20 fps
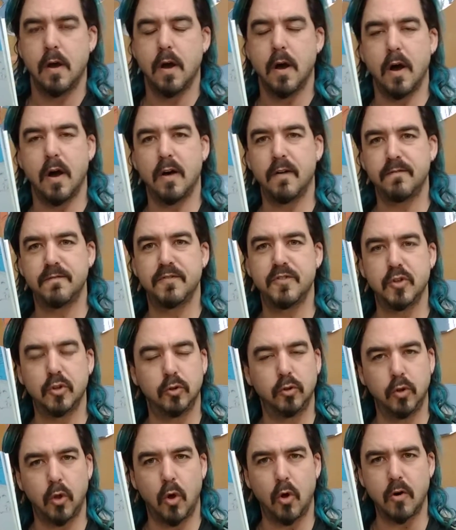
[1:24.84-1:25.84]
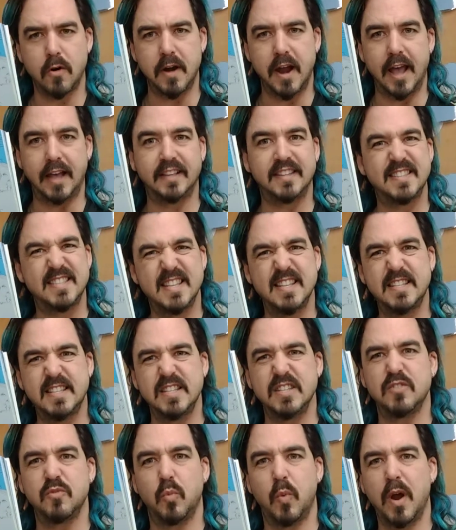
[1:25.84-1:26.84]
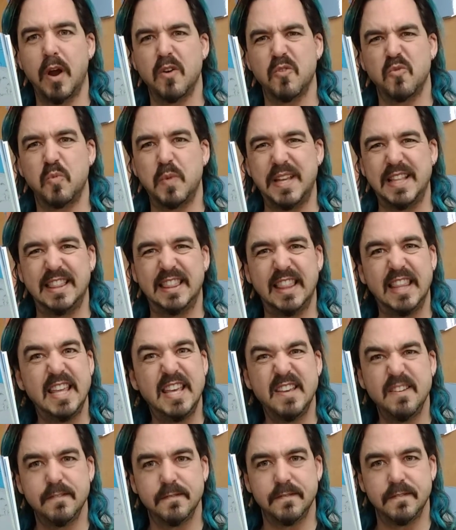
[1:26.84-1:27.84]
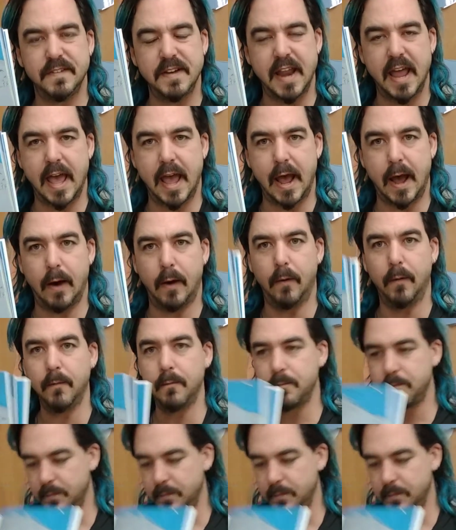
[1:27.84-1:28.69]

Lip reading: of the Lorax. This is where we live now.